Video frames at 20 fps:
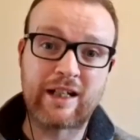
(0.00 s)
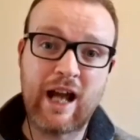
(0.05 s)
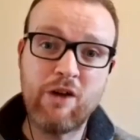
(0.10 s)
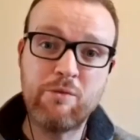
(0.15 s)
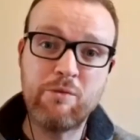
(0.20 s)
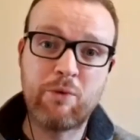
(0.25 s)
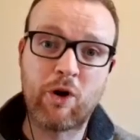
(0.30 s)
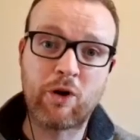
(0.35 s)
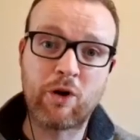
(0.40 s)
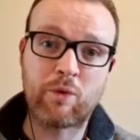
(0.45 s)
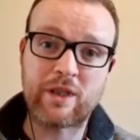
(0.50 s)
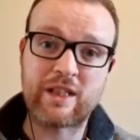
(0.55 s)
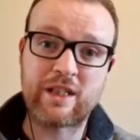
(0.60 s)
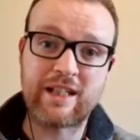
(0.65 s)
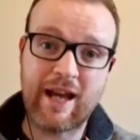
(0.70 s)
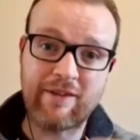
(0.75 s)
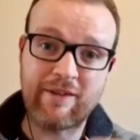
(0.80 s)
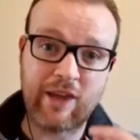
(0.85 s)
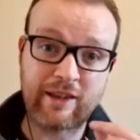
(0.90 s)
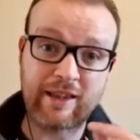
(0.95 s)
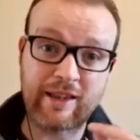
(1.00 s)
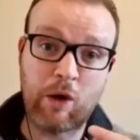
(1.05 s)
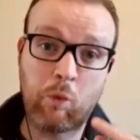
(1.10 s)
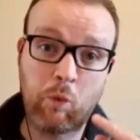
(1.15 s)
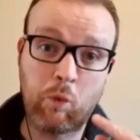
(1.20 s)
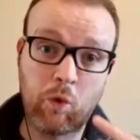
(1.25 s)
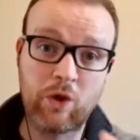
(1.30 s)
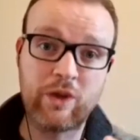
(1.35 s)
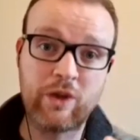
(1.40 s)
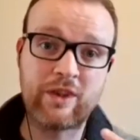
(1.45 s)
How important was it to have that
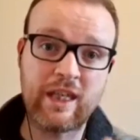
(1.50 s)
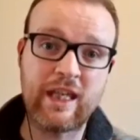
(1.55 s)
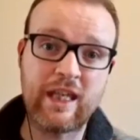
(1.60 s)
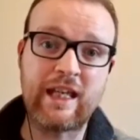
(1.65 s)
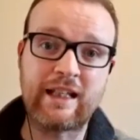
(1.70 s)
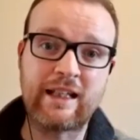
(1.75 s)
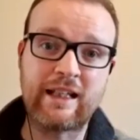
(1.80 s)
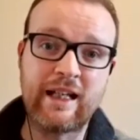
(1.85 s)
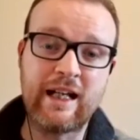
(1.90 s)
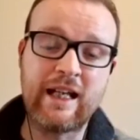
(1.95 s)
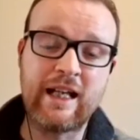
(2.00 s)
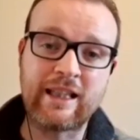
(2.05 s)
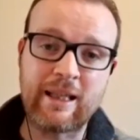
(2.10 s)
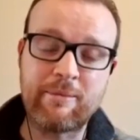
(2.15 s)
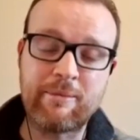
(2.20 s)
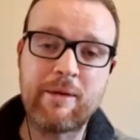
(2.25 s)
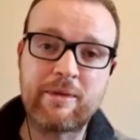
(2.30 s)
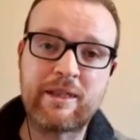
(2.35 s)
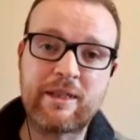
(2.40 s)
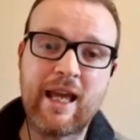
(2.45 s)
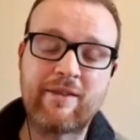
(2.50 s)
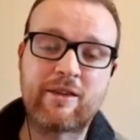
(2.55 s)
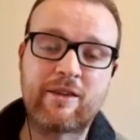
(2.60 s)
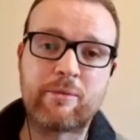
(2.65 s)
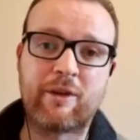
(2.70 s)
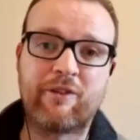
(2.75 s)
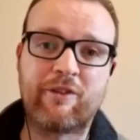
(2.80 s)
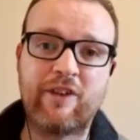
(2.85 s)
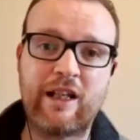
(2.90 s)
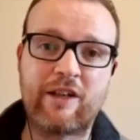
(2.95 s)
one thing that maybe gave
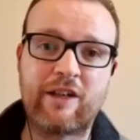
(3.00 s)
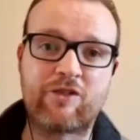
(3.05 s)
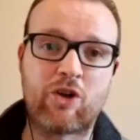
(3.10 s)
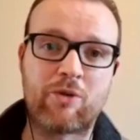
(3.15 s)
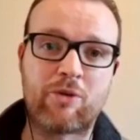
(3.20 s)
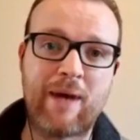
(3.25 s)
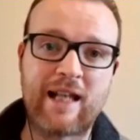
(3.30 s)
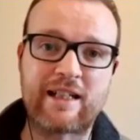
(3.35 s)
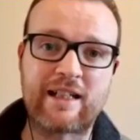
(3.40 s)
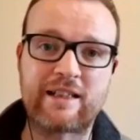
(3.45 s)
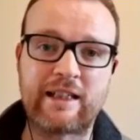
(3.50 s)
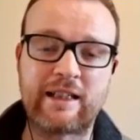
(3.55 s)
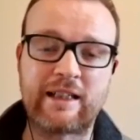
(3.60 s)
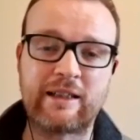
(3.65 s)
them the feel of normality?